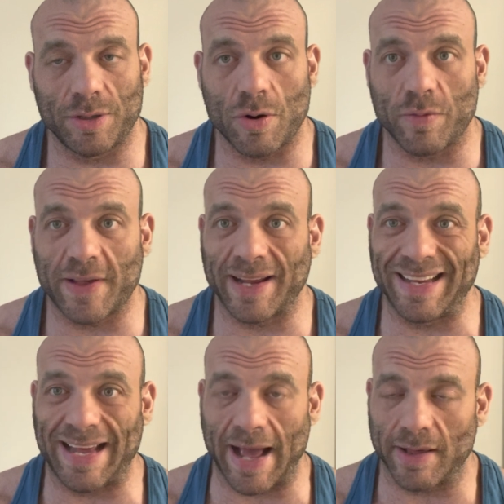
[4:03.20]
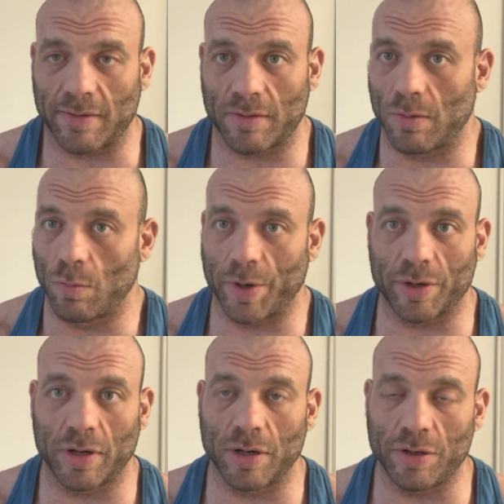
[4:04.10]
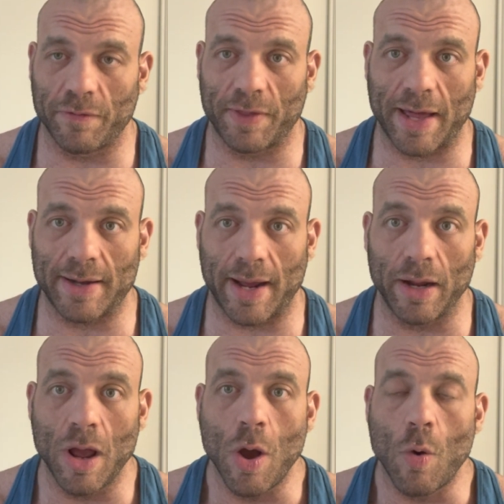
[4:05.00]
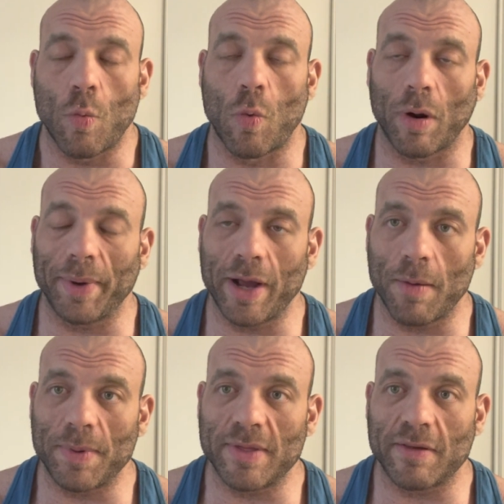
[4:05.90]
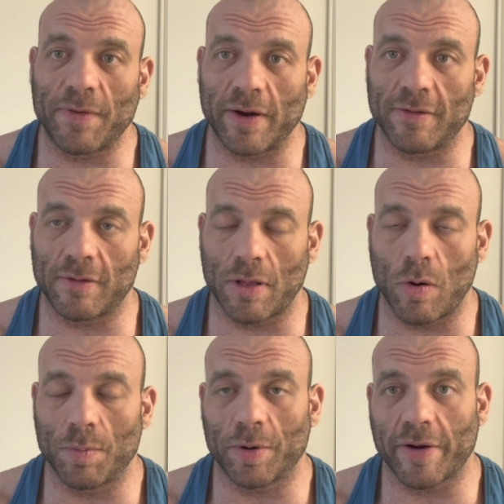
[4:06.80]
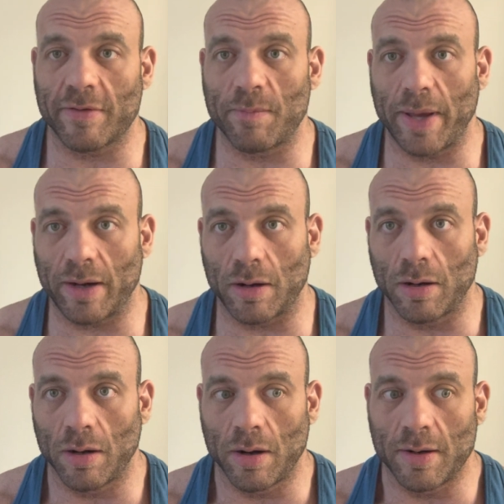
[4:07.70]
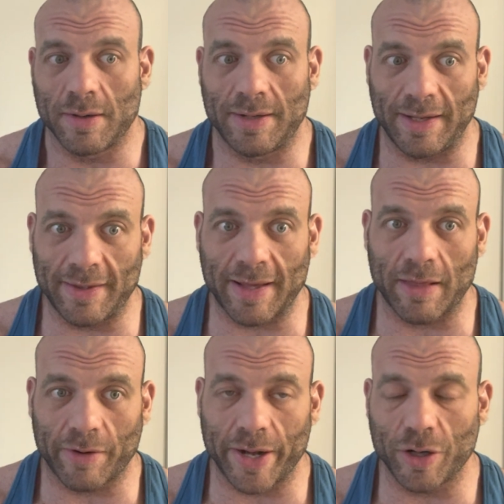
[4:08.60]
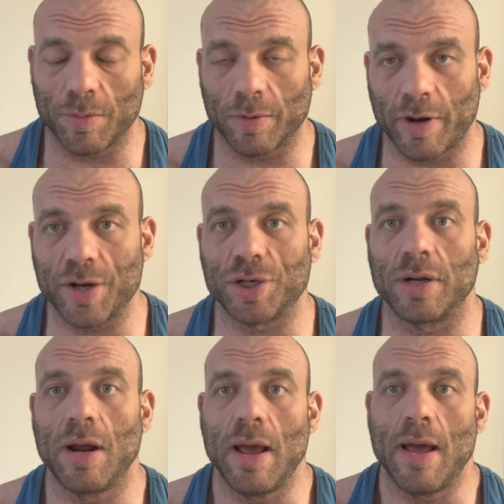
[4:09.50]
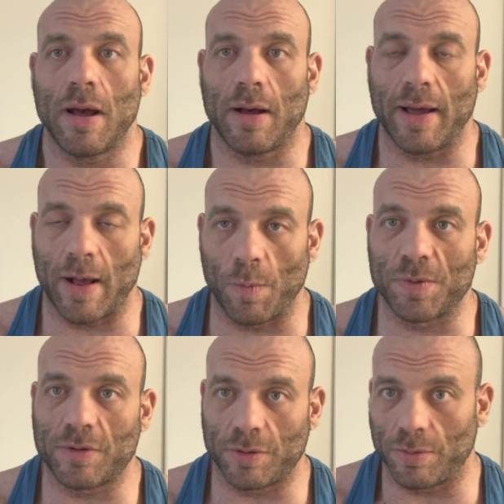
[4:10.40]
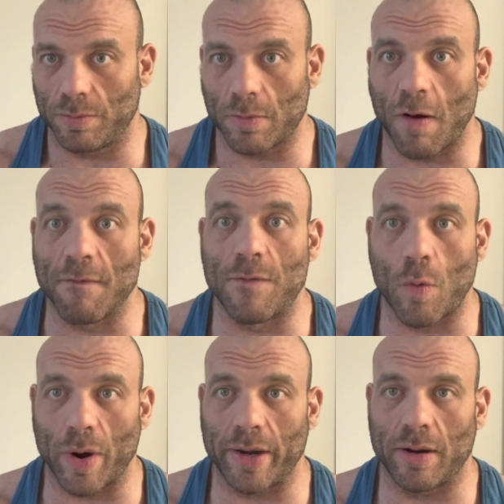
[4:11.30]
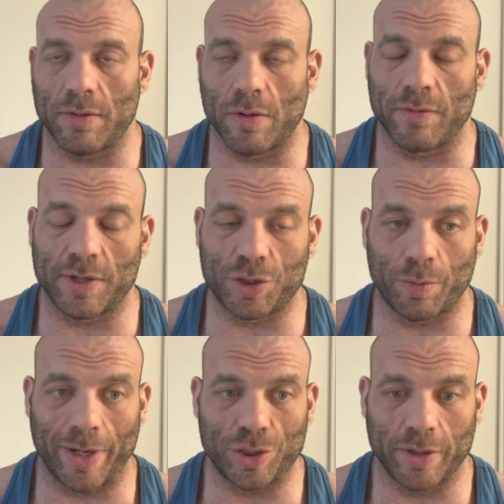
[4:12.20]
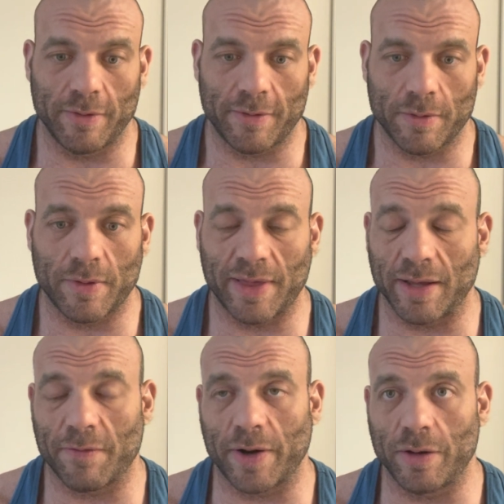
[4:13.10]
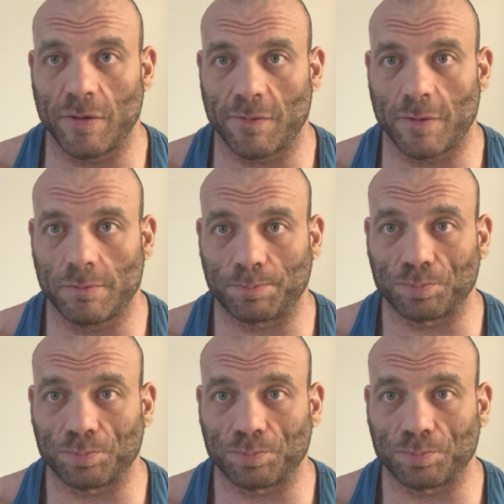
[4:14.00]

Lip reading: know, second guess what you're going to do for that day. Warming up in this very slow and progressive manner, decelerating your progression, helps to avoid those situations. I think it's very useful.